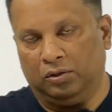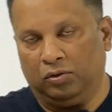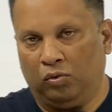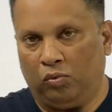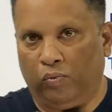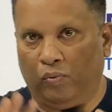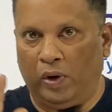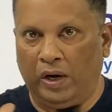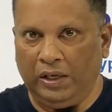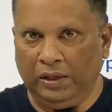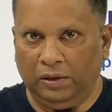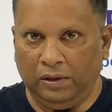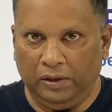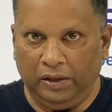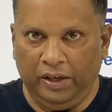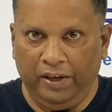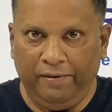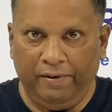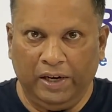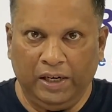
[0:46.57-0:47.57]
One
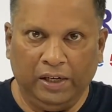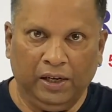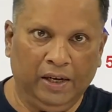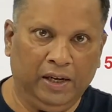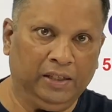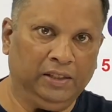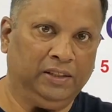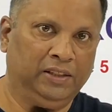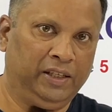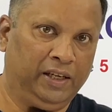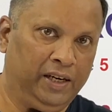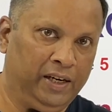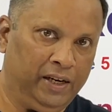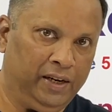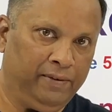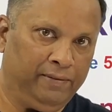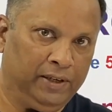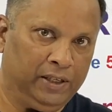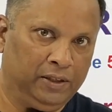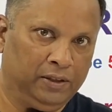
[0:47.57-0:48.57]
event and second
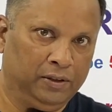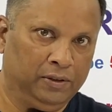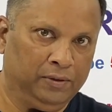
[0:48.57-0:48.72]
event.